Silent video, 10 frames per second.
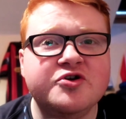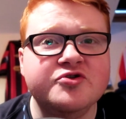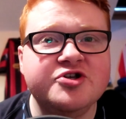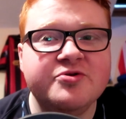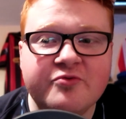
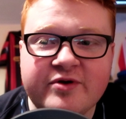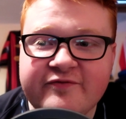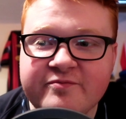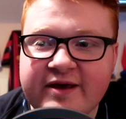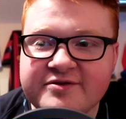concerned it won't
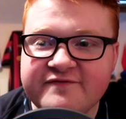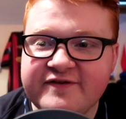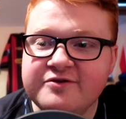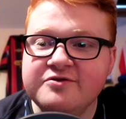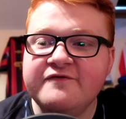even be able to
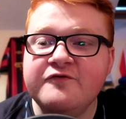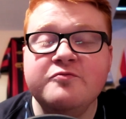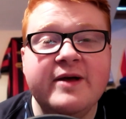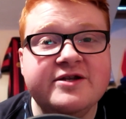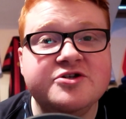field a
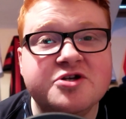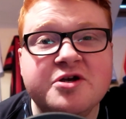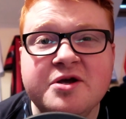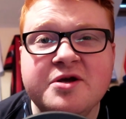full bench?